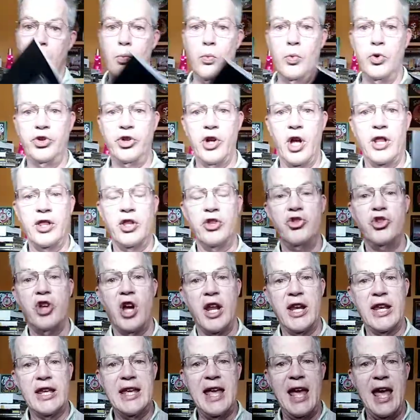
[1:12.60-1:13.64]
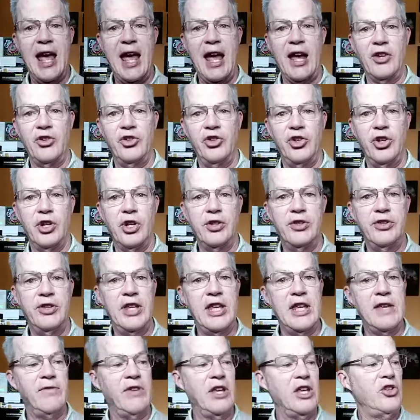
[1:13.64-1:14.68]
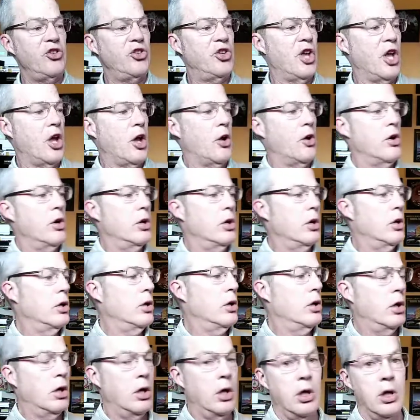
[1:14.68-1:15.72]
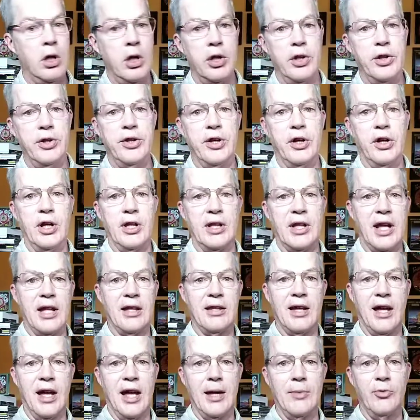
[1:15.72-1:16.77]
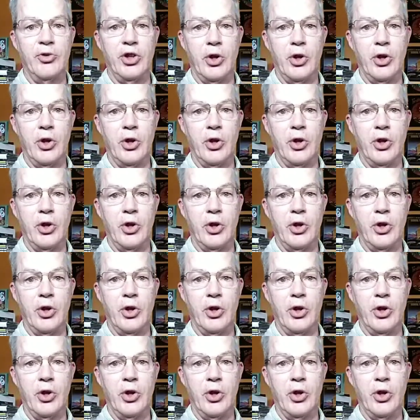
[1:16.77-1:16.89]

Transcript: was on the Johnny Cash TV show during that time.